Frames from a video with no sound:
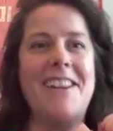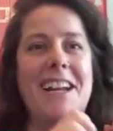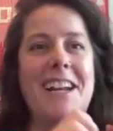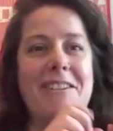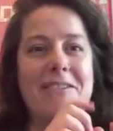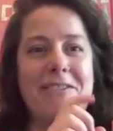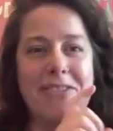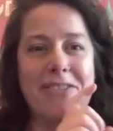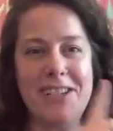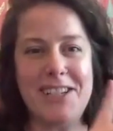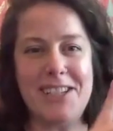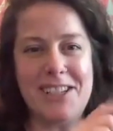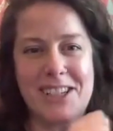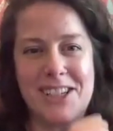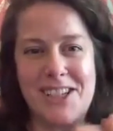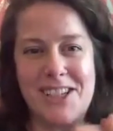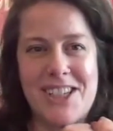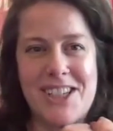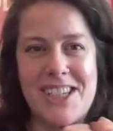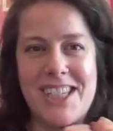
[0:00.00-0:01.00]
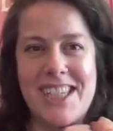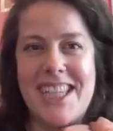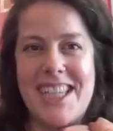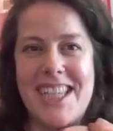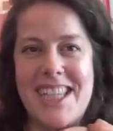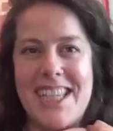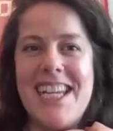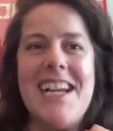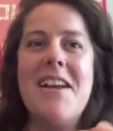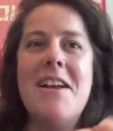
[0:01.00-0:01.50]
They have researched
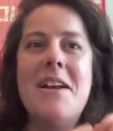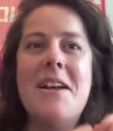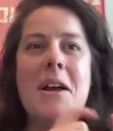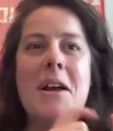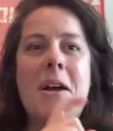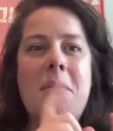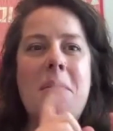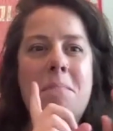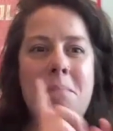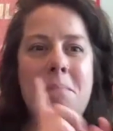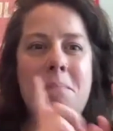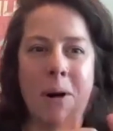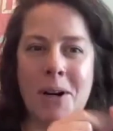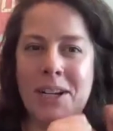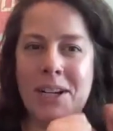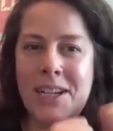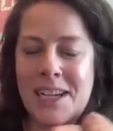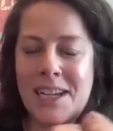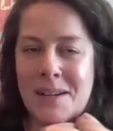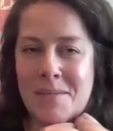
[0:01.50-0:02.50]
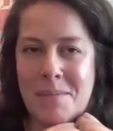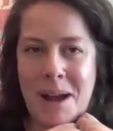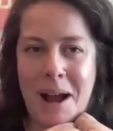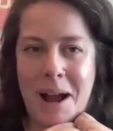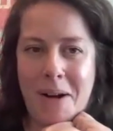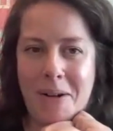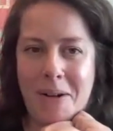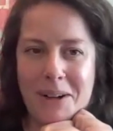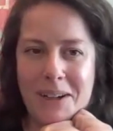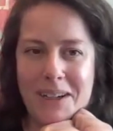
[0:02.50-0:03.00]
the marketing
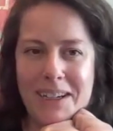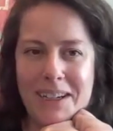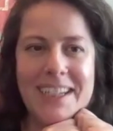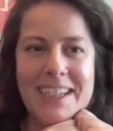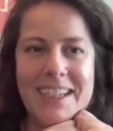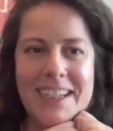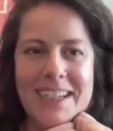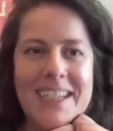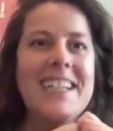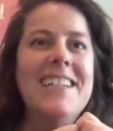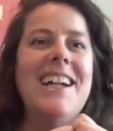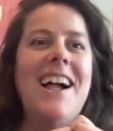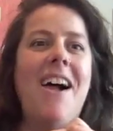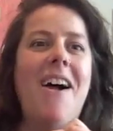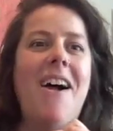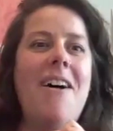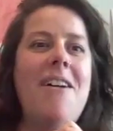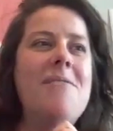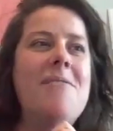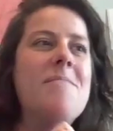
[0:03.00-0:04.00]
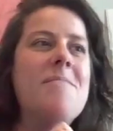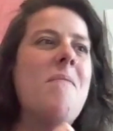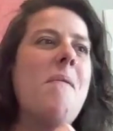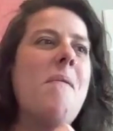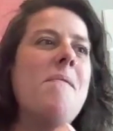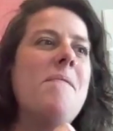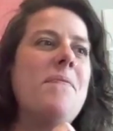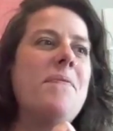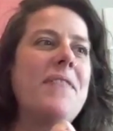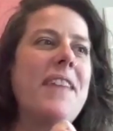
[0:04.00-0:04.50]
power and
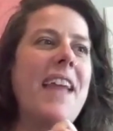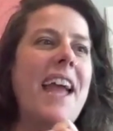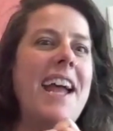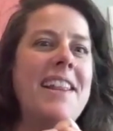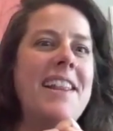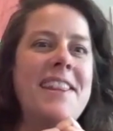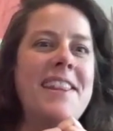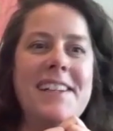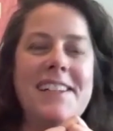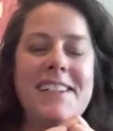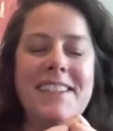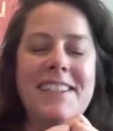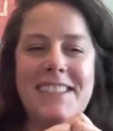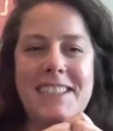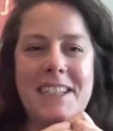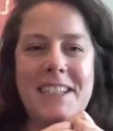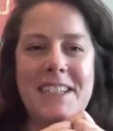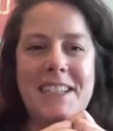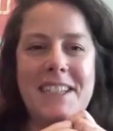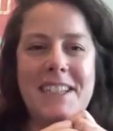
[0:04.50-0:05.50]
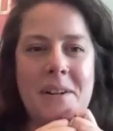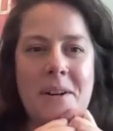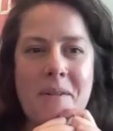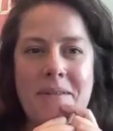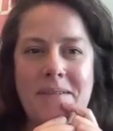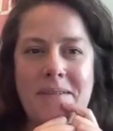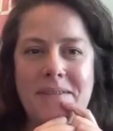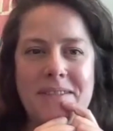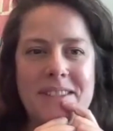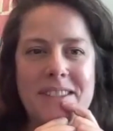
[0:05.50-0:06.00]

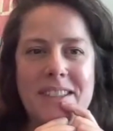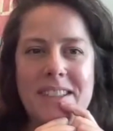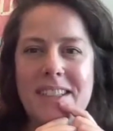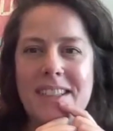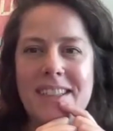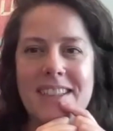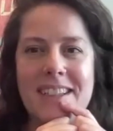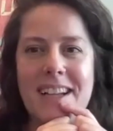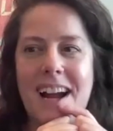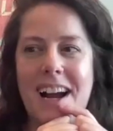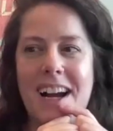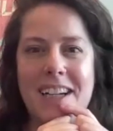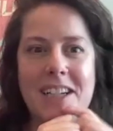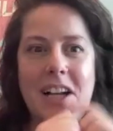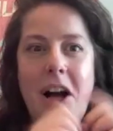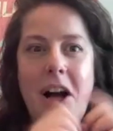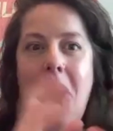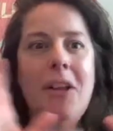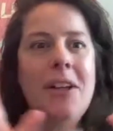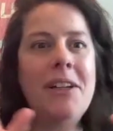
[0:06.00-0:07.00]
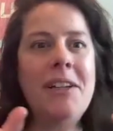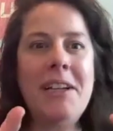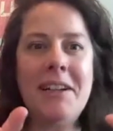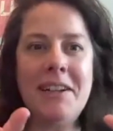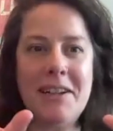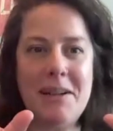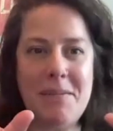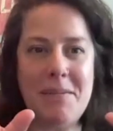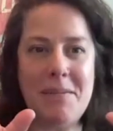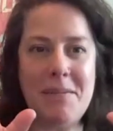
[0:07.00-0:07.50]
the,
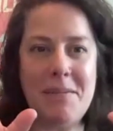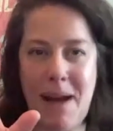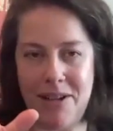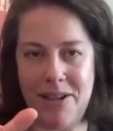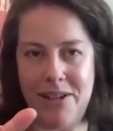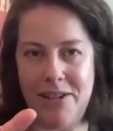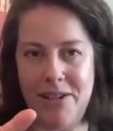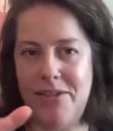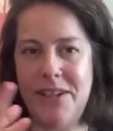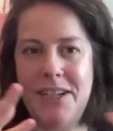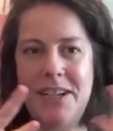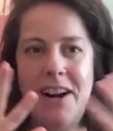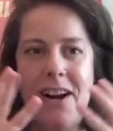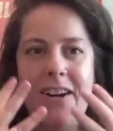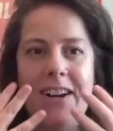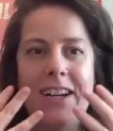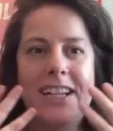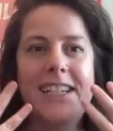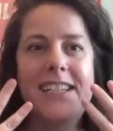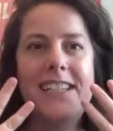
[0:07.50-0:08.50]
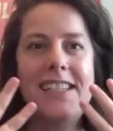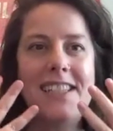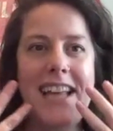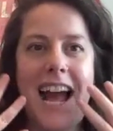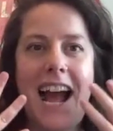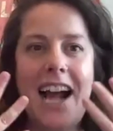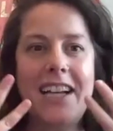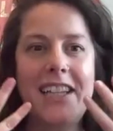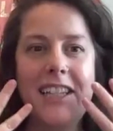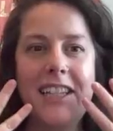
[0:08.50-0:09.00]
culinary power to figure out
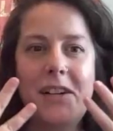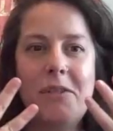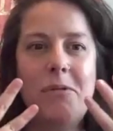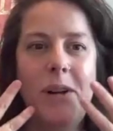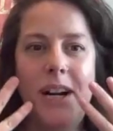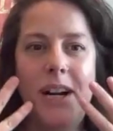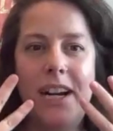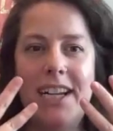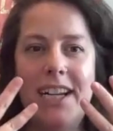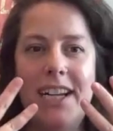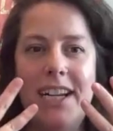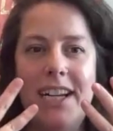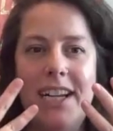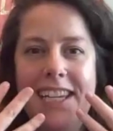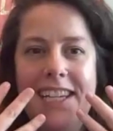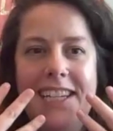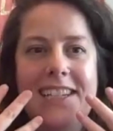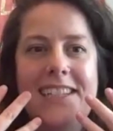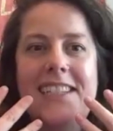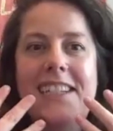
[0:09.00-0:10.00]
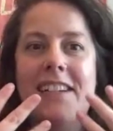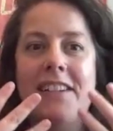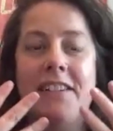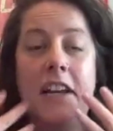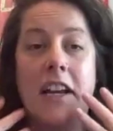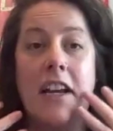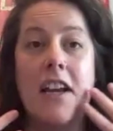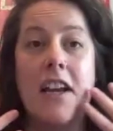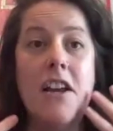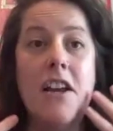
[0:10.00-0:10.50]
exactly what a kid is going to
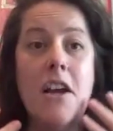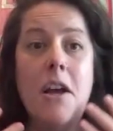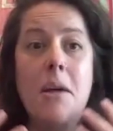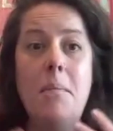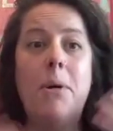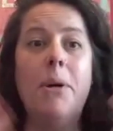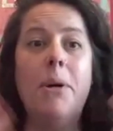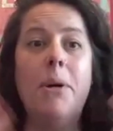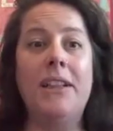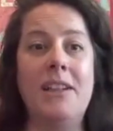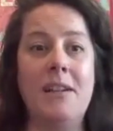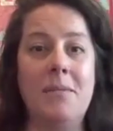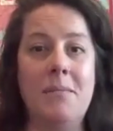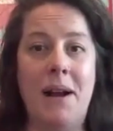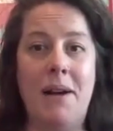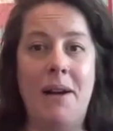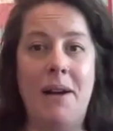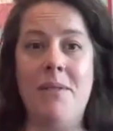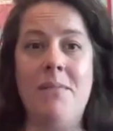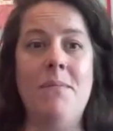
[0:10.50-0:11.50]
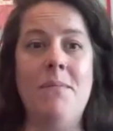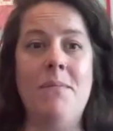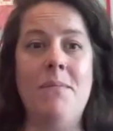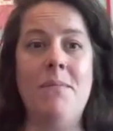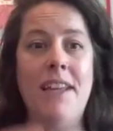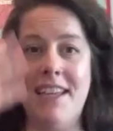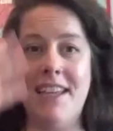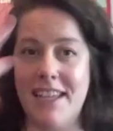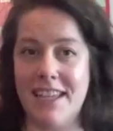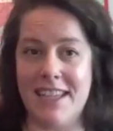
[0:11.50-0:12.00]
like put in their mouth and be
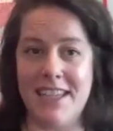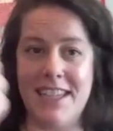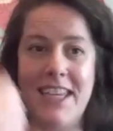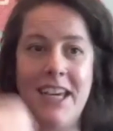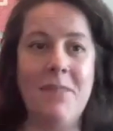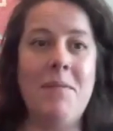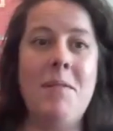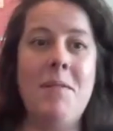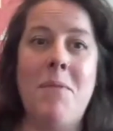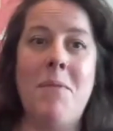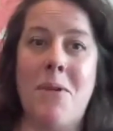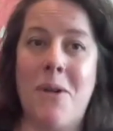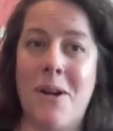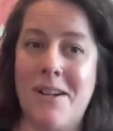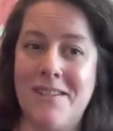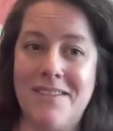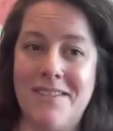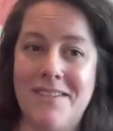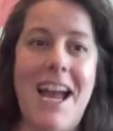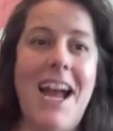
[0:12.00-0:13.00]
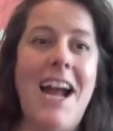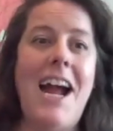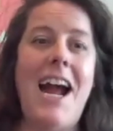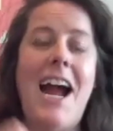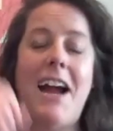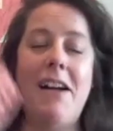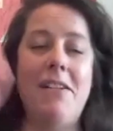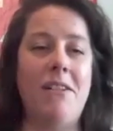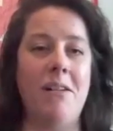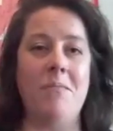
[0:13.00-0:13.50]
like, give me more.
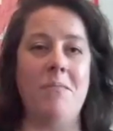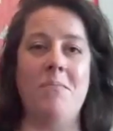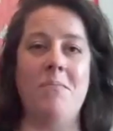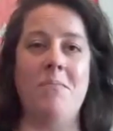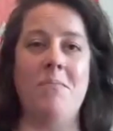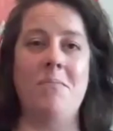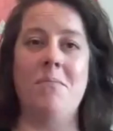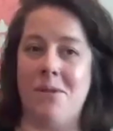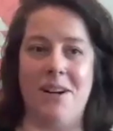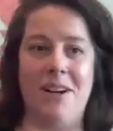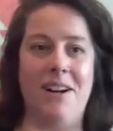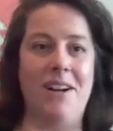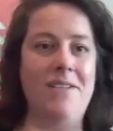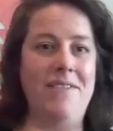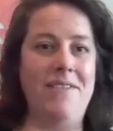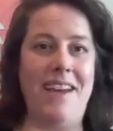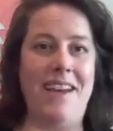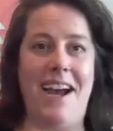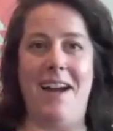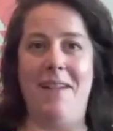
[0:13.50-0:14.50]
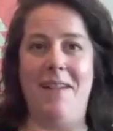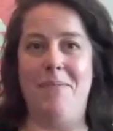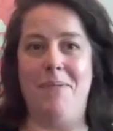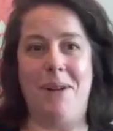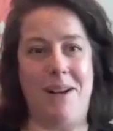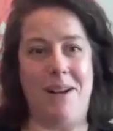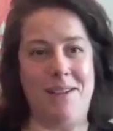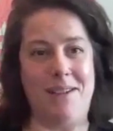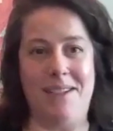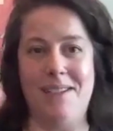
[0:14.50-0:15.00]
I want more of that
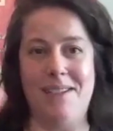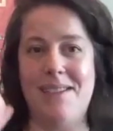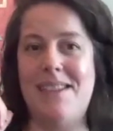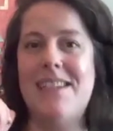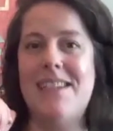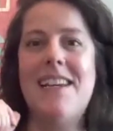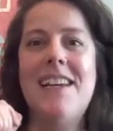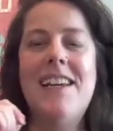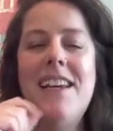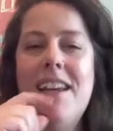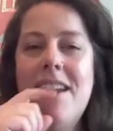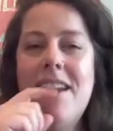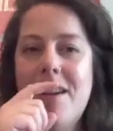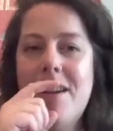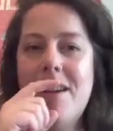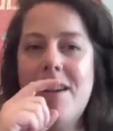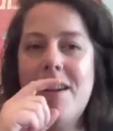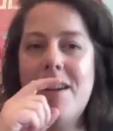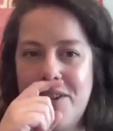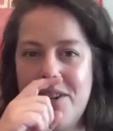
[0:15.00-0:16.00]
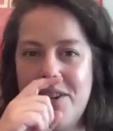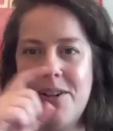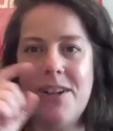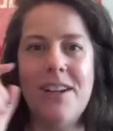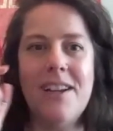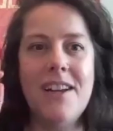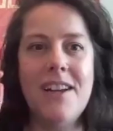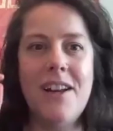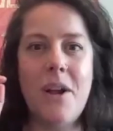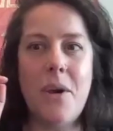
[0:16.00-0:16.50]
processed
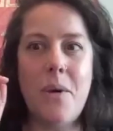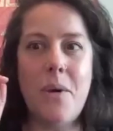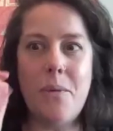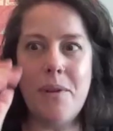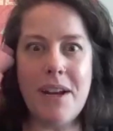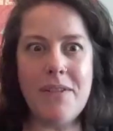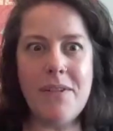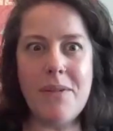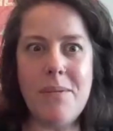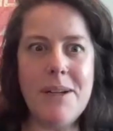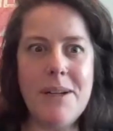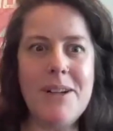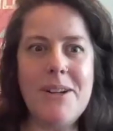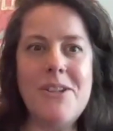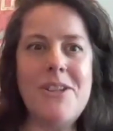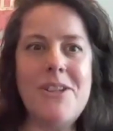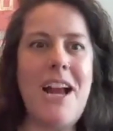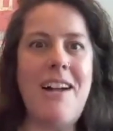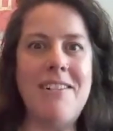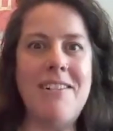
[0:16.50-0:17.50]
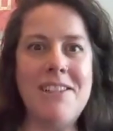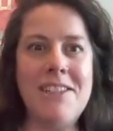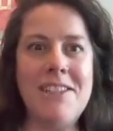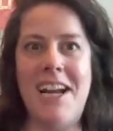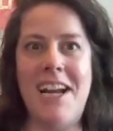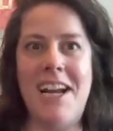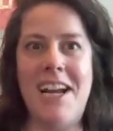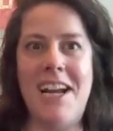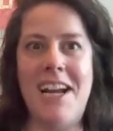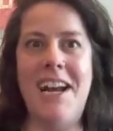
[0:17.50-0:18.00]
food. We have a bigger challenge
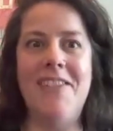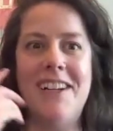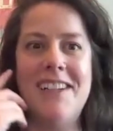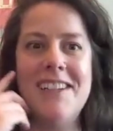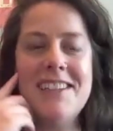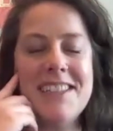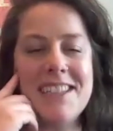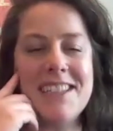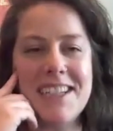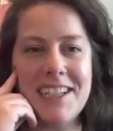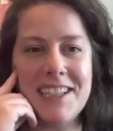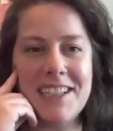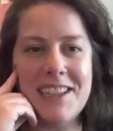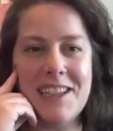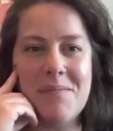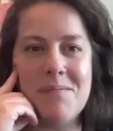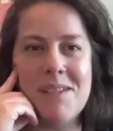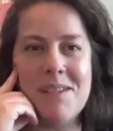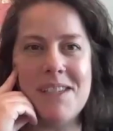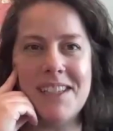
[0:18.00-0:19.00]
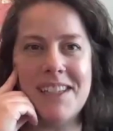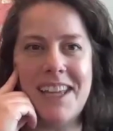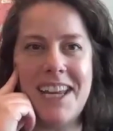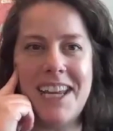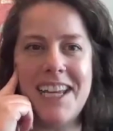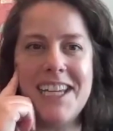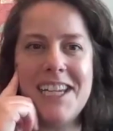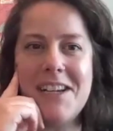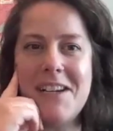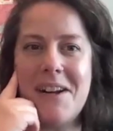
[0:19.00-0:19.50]
ahead of us to get them to
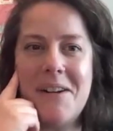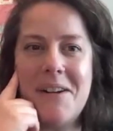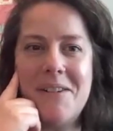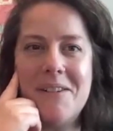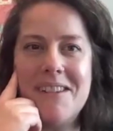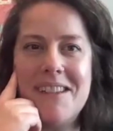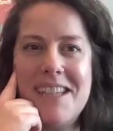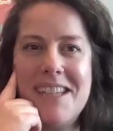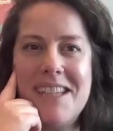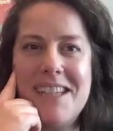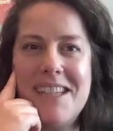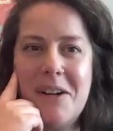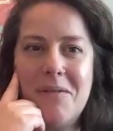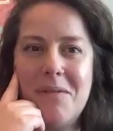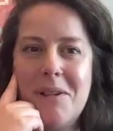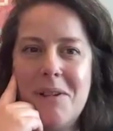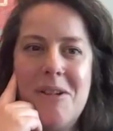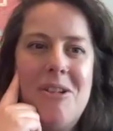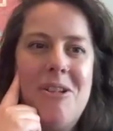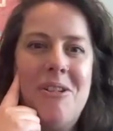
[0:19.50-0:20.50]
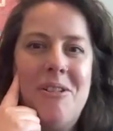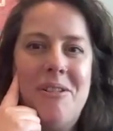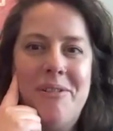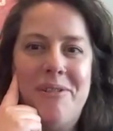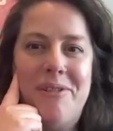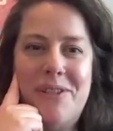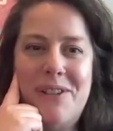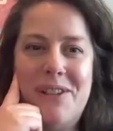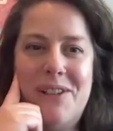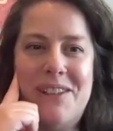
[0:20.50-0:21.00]
like, the original
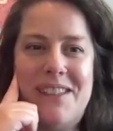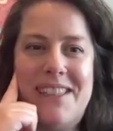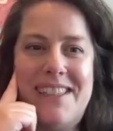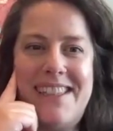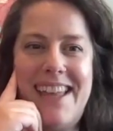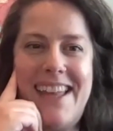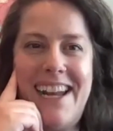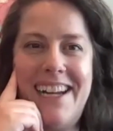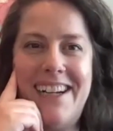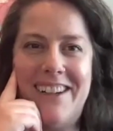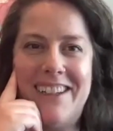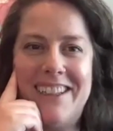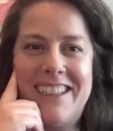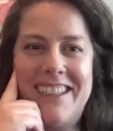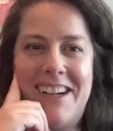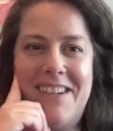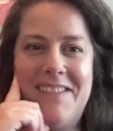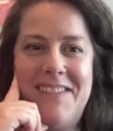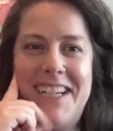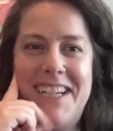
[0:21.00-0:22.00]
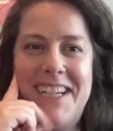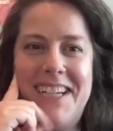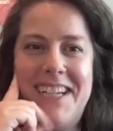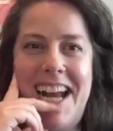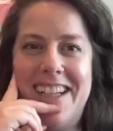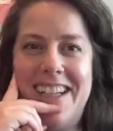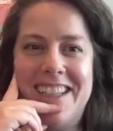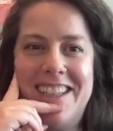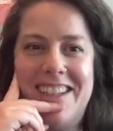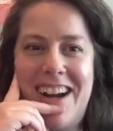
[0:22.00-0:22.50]
foods that are coming
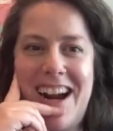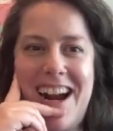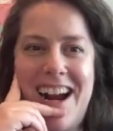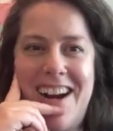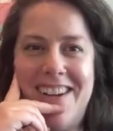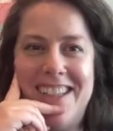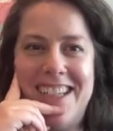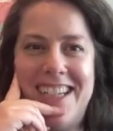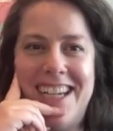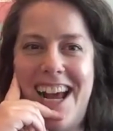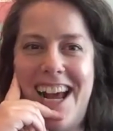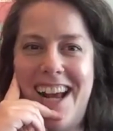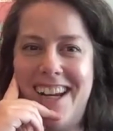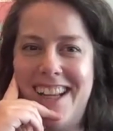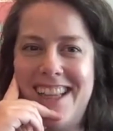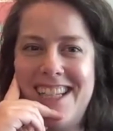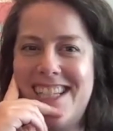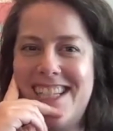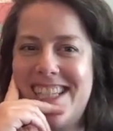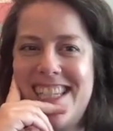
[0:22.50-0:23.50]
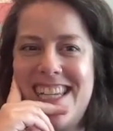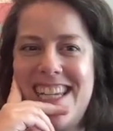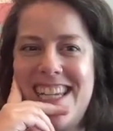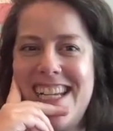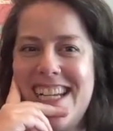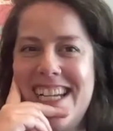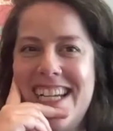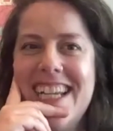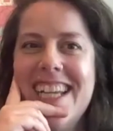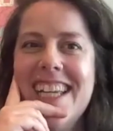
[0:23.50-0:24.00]
out of the ground and out of the
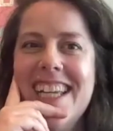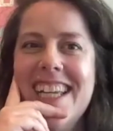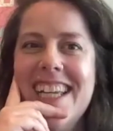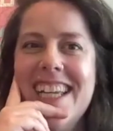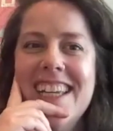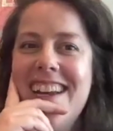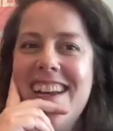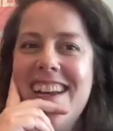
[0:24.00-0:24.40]
sea.